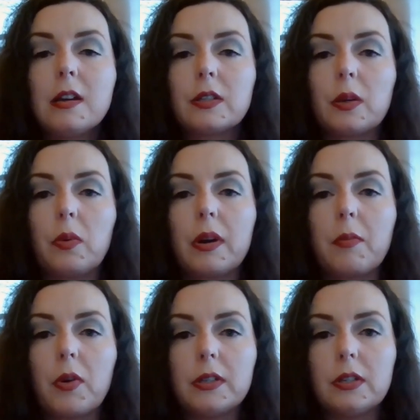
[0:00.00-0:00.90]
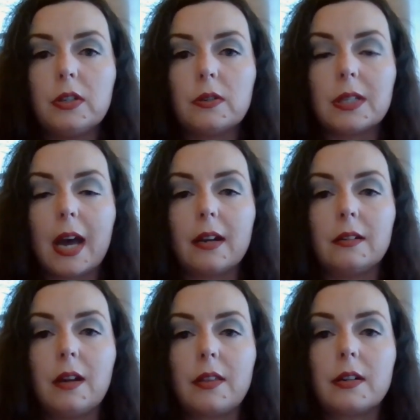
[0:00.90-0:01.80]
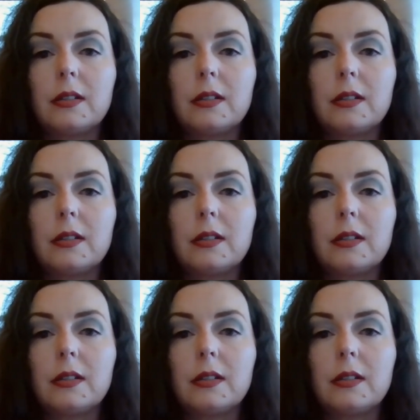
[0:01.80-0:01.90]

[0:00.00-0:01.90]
So what I'm going to do is add another